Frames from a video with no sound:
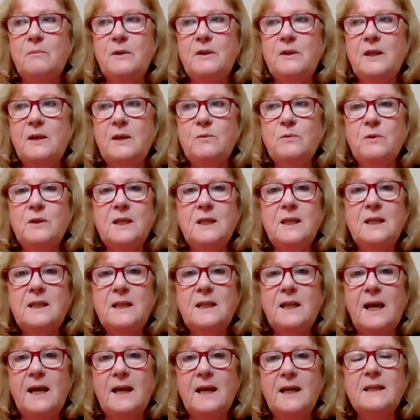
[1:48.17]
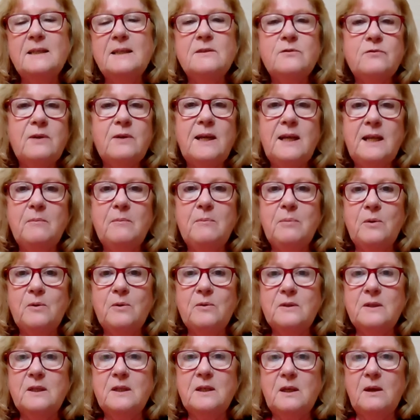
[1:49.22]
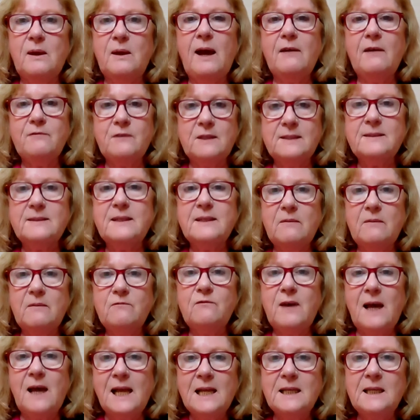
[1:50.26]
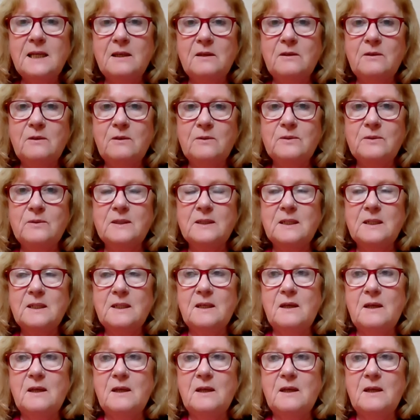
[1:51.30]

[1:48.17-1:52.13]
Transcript: But then within that, it's really important that you have the same values.